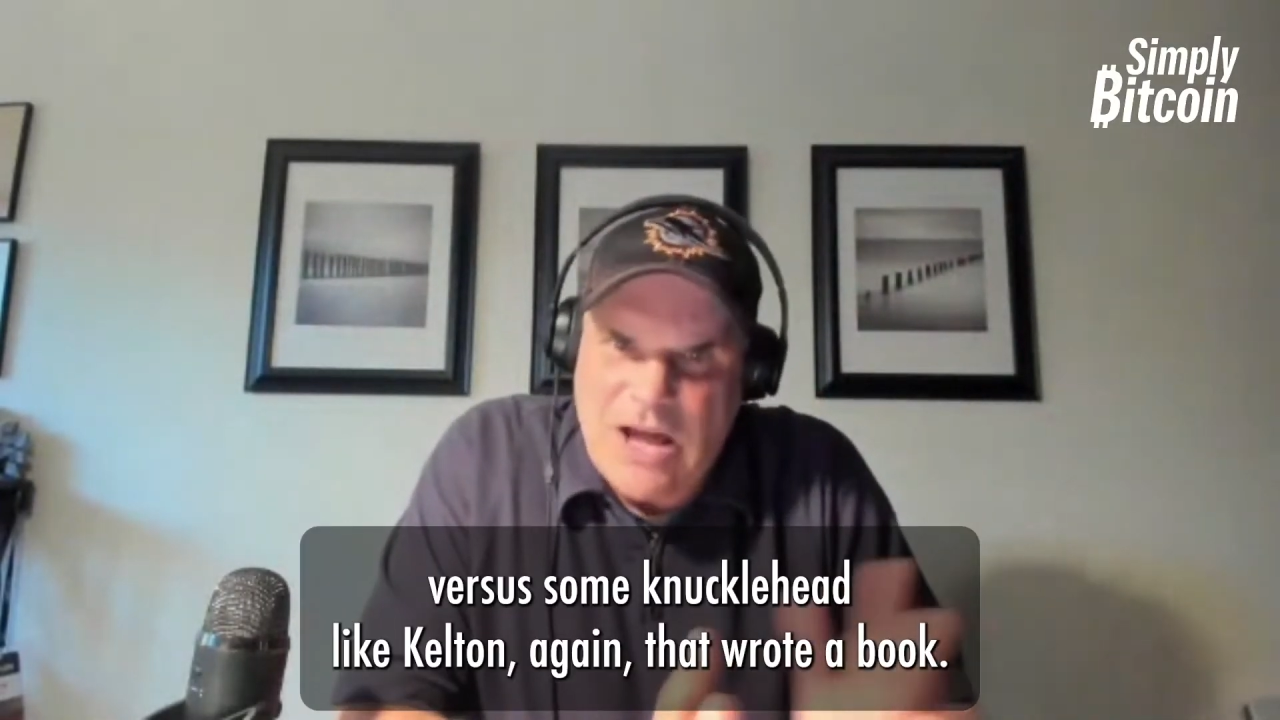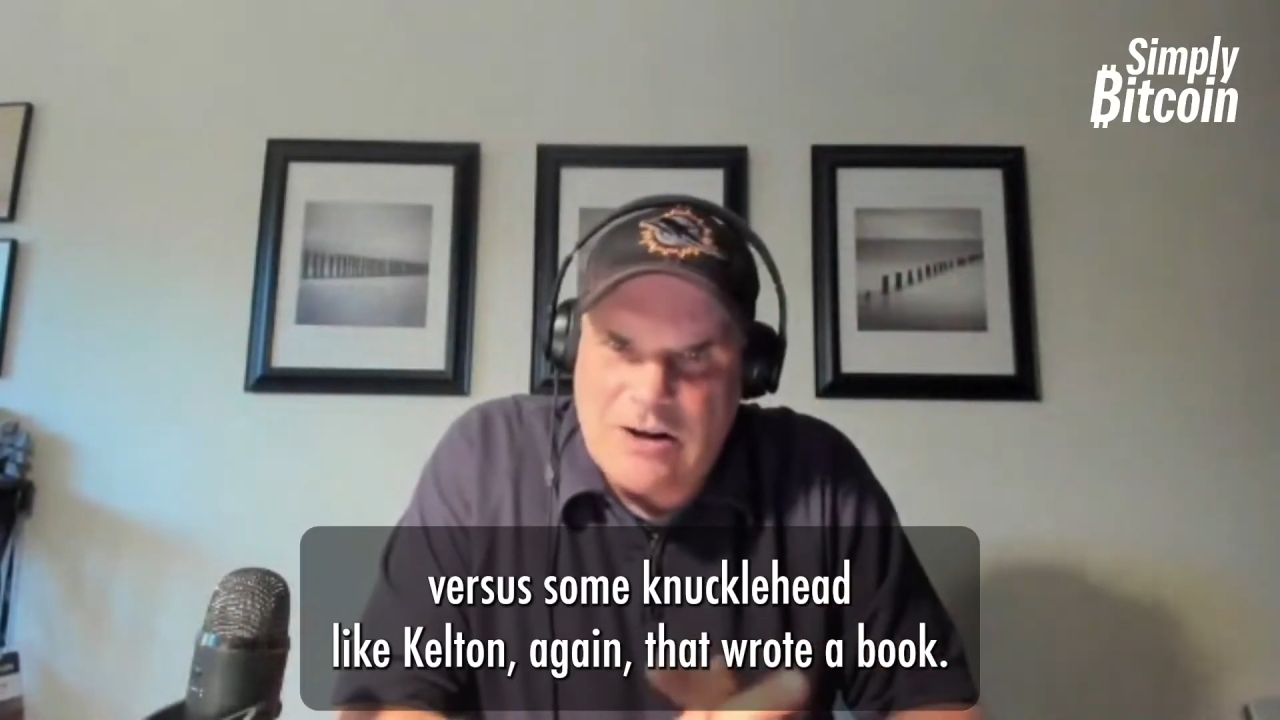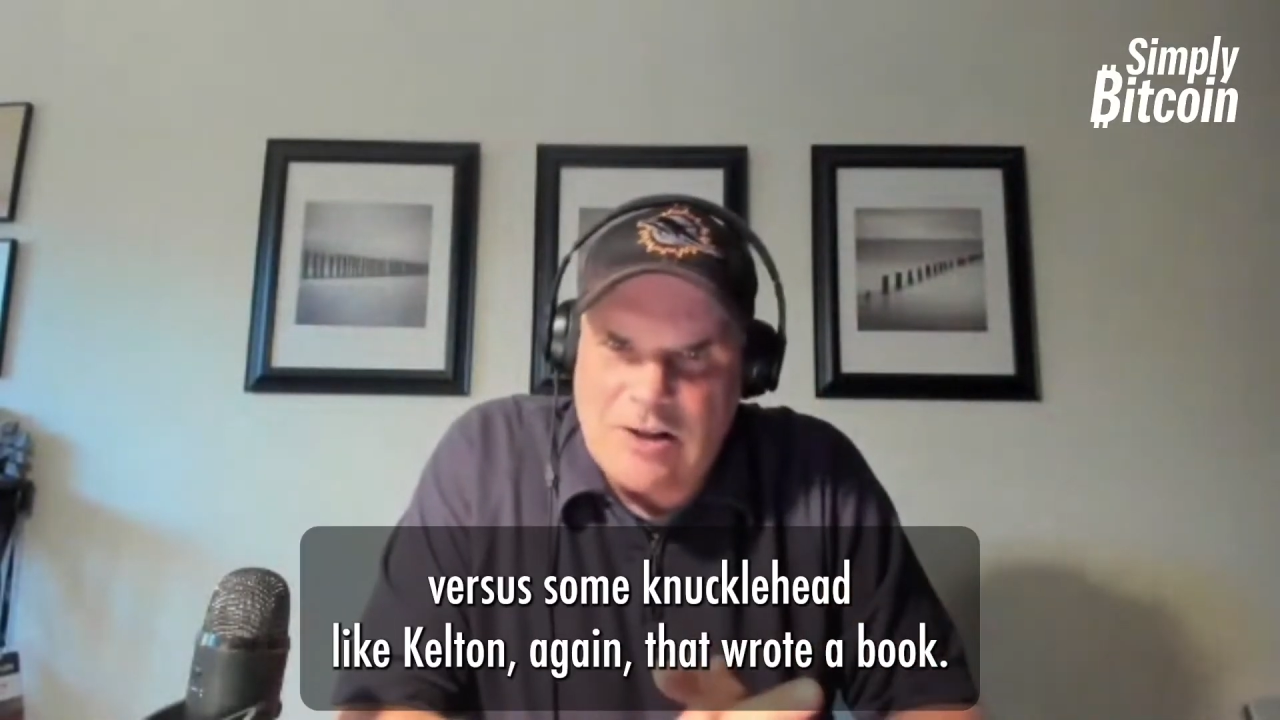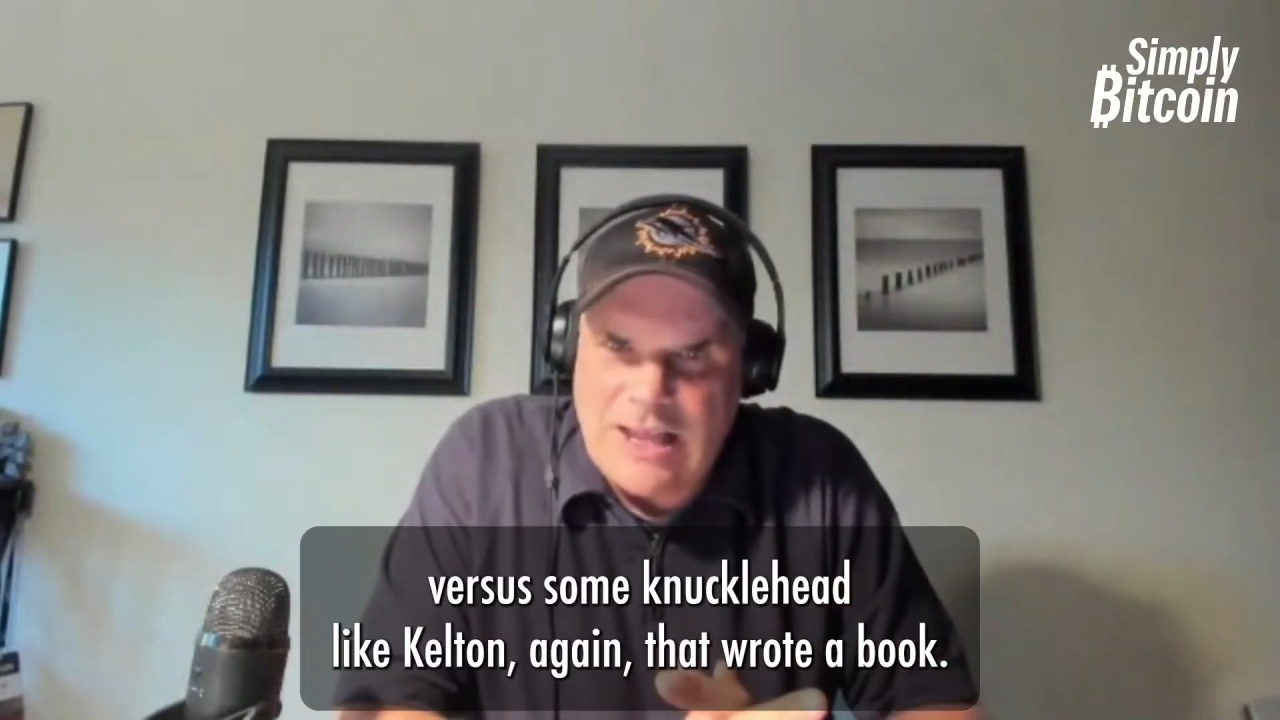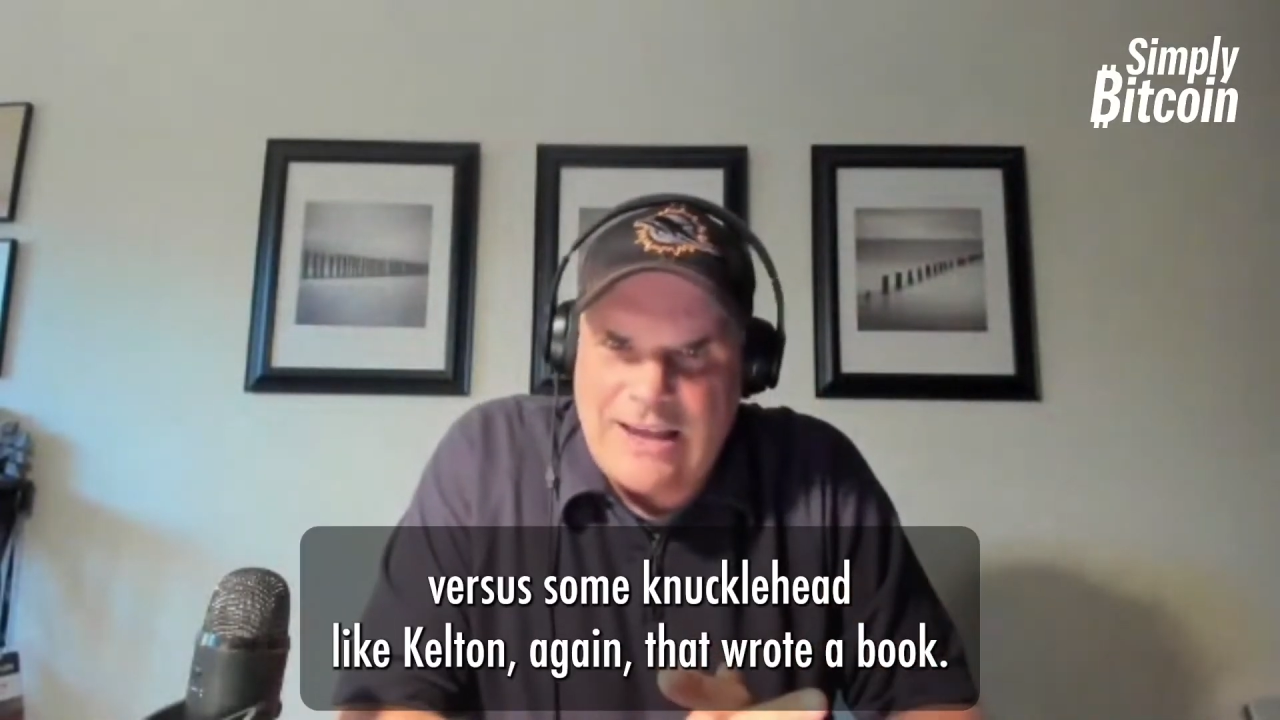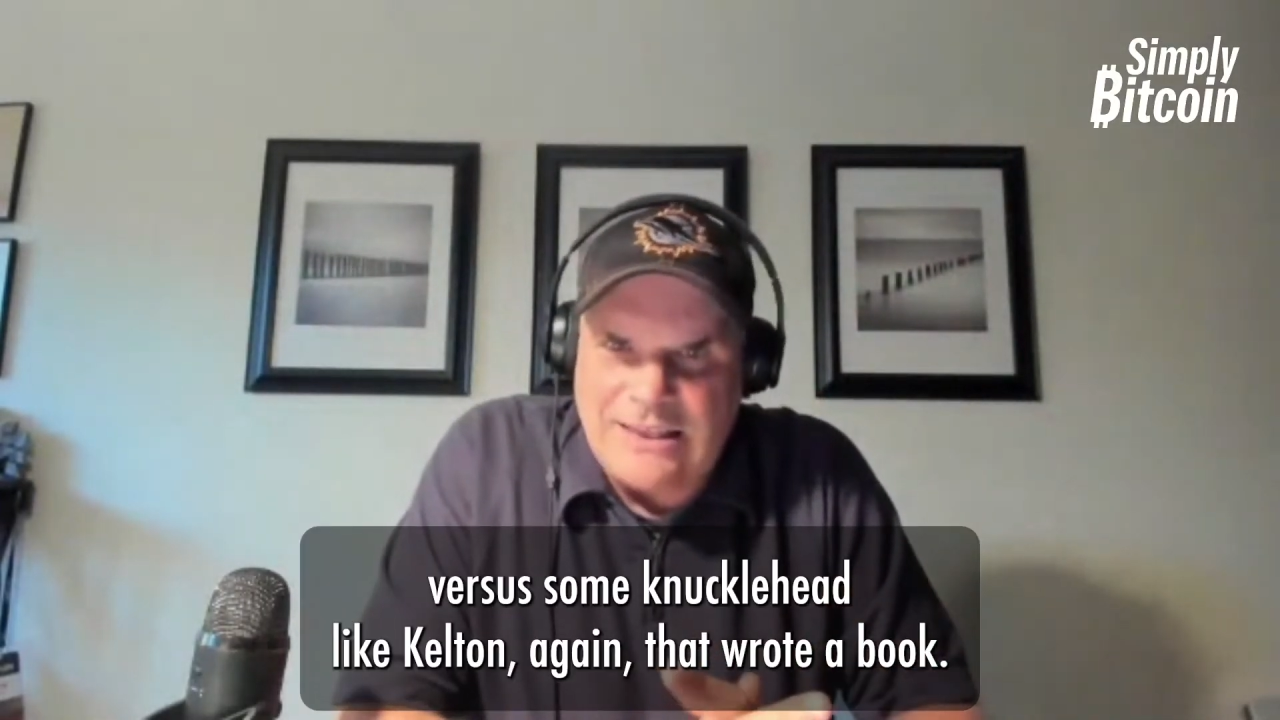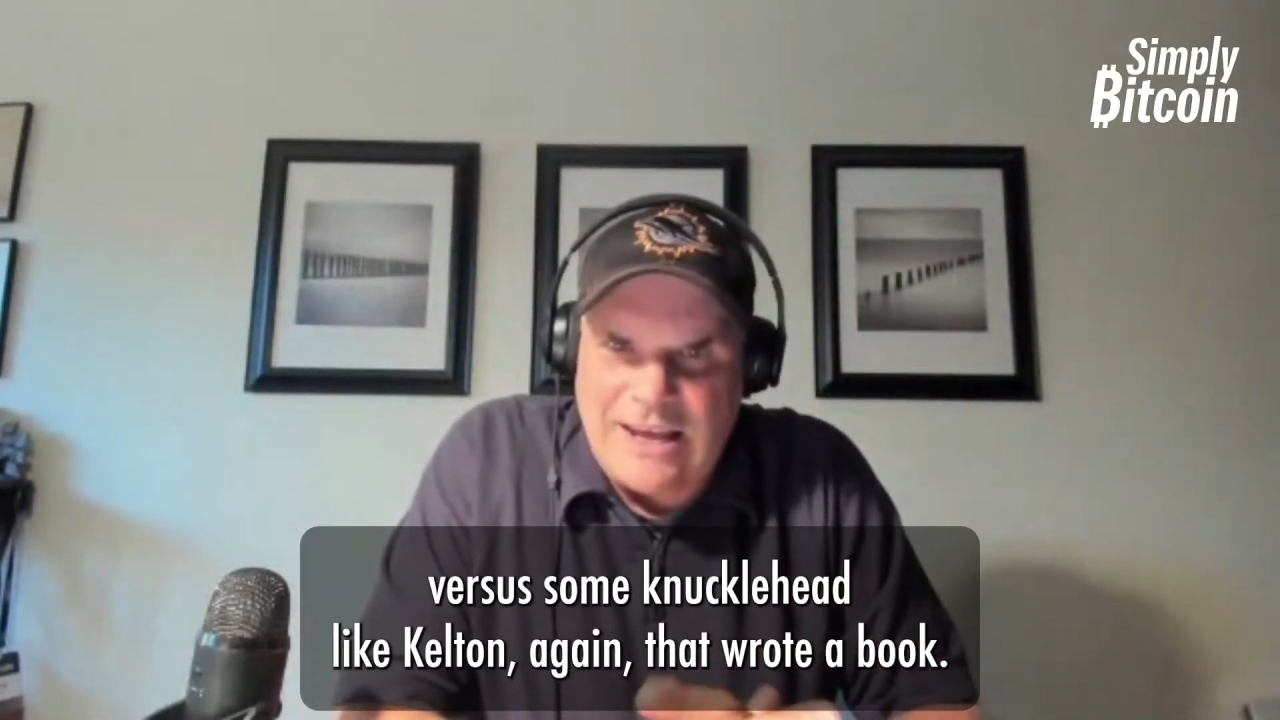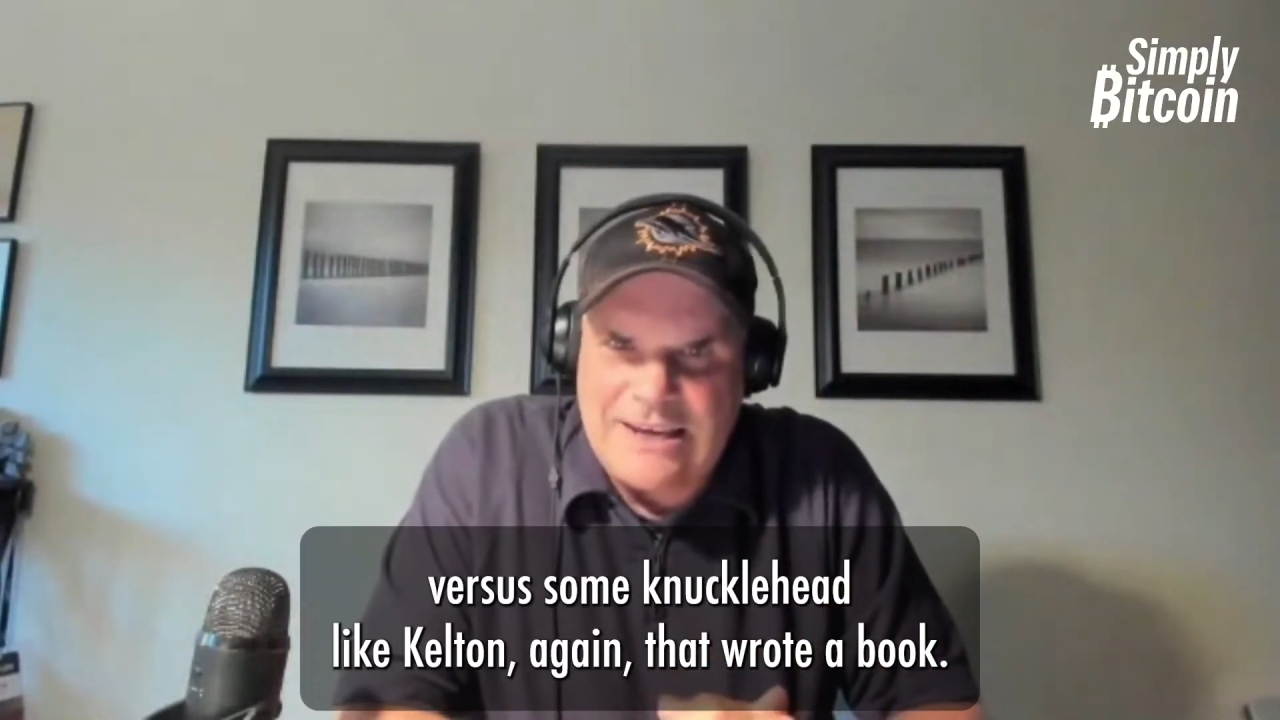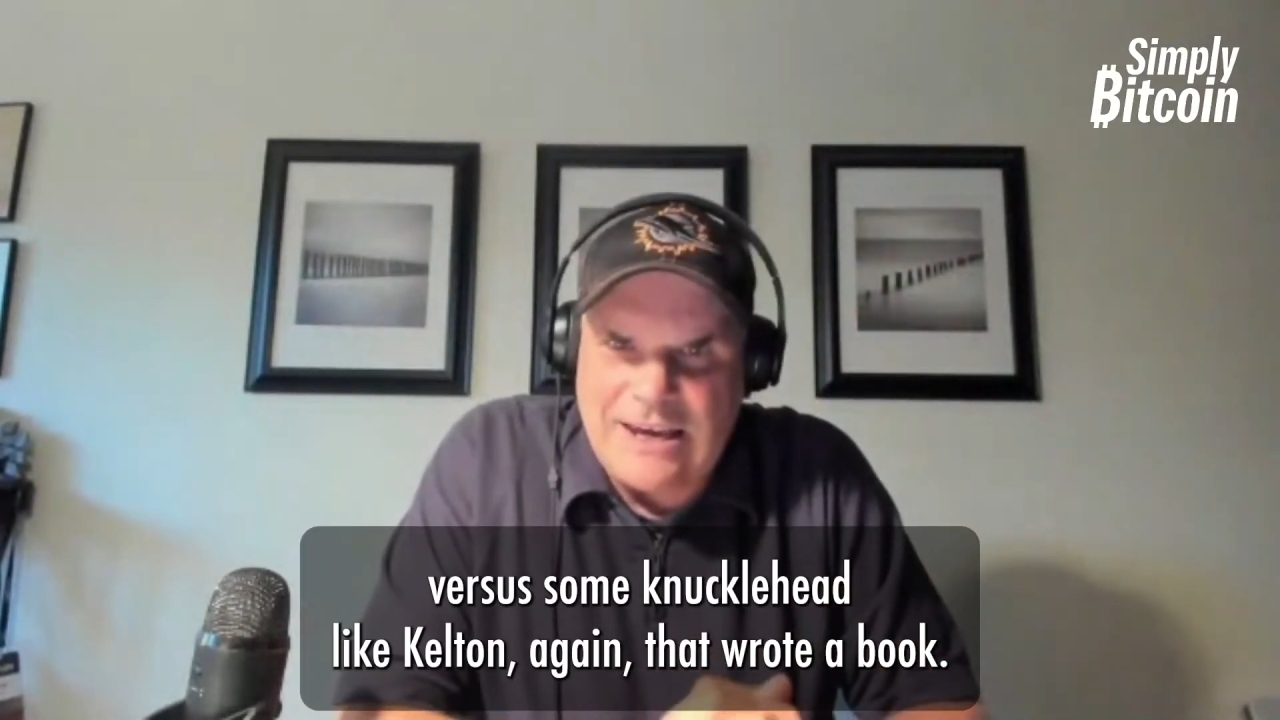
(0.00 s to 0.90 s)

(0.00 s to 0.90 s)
knucklehead like